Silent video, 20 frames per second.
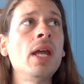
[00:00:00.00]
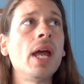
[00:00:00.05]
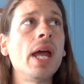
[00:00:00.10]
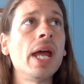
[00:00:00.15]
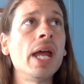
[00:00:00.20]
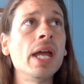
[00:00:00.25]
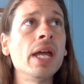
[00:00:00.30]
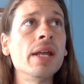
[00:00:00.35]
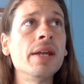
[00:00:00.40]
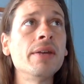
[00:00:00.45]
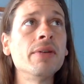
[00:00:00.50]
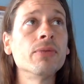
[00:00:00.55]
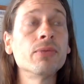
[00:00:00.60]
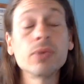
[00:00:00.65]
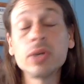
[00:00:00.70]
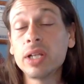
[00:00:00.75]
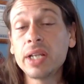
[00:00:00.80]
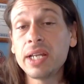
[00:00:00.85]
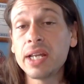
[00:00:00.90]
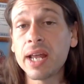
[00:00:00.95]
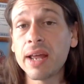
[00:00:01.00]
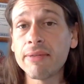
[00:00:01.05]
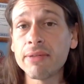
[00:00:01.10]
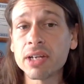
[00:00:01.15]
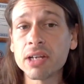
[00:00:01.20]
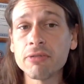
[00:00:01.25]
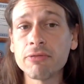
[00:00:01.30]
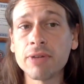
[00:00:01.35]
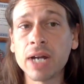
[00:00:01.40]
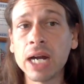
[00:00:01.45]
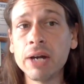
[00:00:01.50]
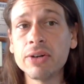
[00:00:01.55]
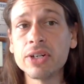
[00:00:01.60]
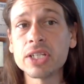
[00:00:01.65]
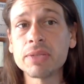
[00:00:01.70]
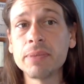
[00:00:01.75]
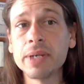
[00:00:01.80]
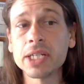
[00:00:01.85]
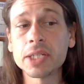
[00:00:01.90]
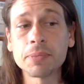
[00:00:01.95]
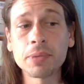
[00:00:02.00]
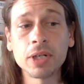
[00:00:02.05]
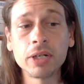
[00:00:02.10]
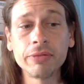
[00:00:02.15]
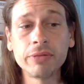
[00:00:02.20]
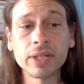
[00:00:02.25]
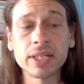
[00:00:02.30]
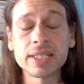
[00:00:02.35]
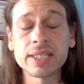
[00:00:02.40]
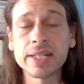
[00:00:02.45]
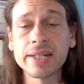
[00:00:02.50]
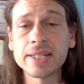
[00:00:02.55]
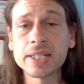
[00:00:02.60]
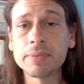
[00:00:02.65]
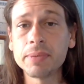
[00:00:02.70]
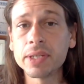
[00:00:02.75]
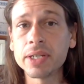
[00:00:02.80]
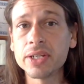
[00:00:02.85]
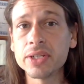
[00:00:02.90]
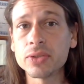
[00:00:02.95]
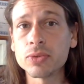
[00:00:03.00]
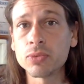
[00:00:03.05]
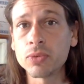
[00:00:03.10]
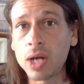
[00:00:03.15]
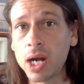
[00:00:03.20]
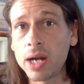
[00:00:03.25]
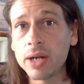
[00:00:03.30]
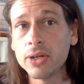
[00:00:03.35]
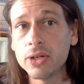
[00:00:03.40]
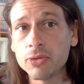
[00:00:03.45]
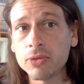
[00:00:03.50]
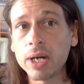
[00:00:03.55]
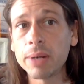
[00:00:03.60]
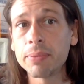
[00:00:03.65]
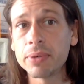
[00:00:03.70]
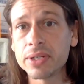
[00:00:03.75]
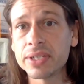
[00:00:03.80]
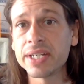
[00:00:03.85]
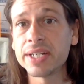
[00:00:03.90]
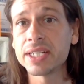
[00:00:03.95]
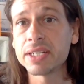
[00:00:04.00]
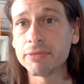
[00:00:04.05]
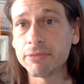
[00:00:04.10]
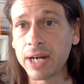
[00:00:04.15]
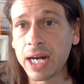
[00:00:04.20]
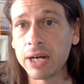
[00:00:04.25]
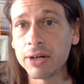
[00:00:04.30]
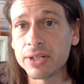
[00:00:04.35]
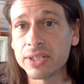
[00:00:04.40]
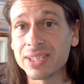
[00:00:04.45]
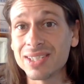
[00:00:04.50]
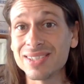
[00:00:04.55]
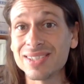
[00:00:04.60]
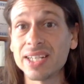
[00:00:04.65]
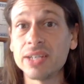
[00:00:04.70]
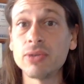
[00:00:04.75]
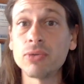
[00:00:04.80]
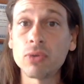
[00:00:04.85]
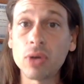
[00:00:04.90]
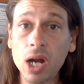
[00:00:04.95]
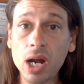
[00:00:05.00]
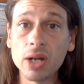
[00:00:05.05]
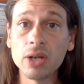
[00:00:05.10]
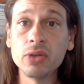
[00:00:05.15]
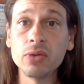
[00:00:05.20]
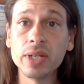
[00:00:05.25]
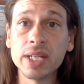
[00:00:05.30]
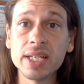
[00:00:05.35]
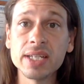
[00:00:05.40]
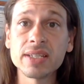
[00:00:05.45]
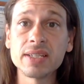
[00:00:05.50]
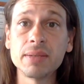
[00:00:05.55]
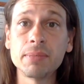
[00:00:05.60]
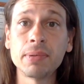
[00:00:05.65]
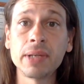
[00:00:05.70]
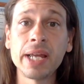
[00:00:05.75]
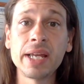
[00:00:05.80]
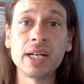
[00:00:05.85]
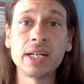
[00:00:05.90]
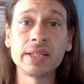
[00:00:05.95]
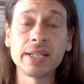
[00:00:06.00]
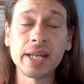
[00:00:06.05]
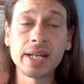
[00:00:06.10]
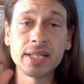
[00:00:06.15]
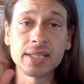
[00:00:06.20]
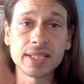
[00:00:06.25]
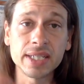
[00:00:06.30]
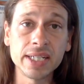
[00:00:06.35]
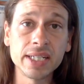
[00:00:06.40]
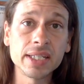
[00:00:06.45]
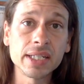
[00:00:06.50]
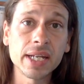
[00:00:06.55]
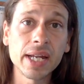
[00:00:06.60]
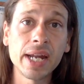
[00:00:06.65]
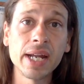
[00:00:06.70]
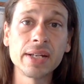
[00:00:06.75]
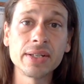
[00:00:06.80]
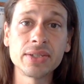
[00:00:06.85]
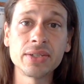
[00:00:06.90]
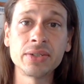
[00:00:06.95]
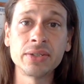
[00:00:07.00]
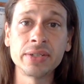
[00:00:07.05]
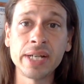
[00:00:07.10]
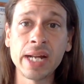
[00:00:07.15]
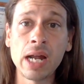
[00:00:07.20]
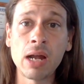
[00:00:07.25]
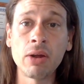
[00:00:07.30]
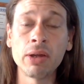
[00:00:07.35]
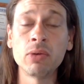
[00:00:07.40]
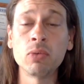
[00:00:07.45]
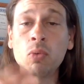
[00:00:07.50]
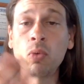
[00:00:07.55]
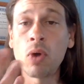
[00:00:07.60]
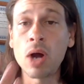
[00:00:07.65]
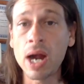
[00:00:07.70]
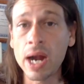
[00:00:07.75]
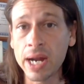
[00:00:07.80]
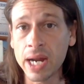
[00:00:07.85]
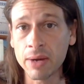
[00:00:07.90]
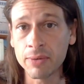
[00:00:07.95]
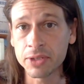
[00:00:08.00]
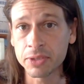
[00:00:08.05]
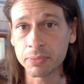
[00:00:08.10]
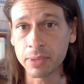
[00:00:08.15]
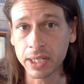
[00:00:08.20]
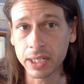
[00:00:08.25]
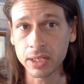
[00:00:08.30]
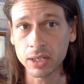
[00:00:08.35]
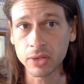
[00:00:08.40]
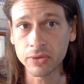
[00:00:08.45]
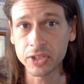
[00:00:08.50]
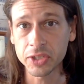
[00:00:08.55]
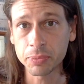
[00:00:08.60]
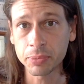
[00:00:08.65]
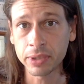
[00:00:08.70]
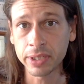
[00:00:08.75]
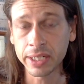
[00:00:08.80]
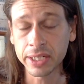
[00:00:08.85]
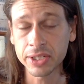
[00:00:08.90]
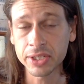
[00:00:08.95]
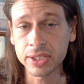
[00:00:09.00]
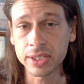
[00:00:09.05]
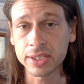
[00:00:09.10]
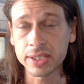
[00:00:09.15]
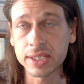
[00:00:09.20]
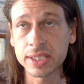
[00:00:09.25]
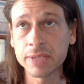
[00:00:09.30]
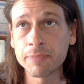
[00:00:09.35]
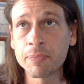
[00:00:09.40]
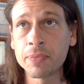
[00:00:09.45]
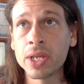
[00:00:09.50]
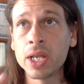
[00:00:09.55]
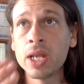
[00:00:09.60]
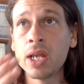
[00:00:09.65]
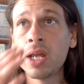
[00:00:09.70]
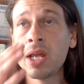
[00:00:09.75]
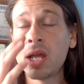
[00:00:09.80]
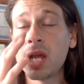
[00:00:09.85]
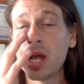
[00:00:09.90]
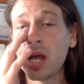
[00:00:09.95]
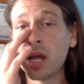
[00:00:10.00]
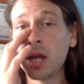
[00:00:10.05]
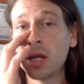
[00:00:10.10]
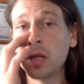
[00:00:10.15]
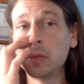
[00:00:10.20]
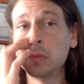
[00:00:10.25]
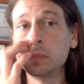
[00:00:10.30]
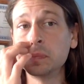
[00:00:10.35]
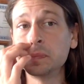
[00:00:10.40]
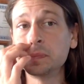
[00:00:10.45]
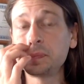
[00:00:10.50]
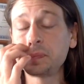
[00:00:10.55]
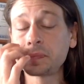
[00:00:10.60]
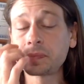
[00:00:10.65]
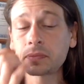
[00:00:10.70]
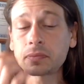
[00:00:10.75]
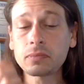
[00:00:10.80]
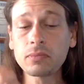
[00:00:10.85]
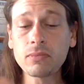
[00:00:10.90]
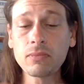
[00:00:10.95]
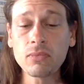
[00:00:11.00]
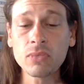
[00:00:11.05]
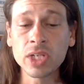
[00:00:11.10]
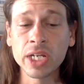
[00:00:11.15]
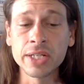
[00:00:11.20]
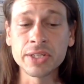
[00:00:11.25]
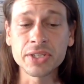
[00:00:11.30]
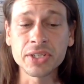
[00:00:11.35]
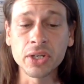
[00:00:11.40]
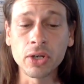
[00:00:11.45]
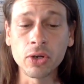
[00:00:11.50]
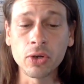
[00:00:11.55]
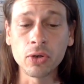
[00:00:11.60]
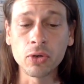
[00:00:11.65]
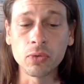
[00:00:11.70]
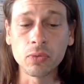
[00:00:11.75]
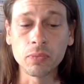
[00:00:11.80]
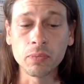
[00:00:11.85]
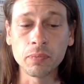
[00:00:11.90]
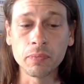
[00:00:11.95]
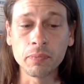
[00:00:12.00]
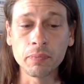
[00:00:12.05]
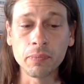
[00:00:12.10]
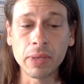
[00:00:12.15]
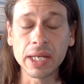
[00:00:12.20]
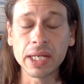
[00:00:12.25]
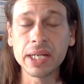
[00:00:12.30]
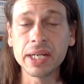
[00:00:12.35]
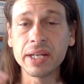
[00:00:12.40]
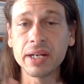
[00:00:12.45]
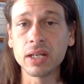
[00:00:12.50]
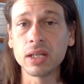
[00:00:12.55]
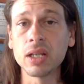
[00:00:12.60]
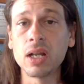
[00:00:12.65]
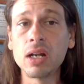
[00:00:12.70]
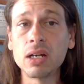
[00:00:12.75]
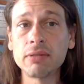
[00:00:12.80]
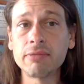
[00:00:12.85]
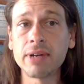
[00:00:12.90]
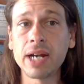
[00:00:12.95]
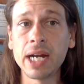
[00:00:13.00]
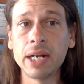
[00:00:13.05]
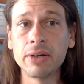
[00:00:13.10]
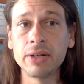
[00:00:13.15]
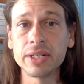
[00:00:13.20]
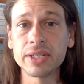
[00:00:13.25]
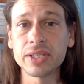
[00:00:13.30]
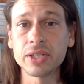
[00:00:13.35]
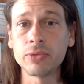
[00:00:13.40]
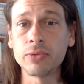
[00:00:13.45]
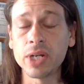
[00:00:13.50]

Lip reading: And really, having a virus makes perfect sense because Rahu represents viruses, and Rahu is the planet that is in Cancer now, and why I was making all these predictions. And so making it a lung virus, a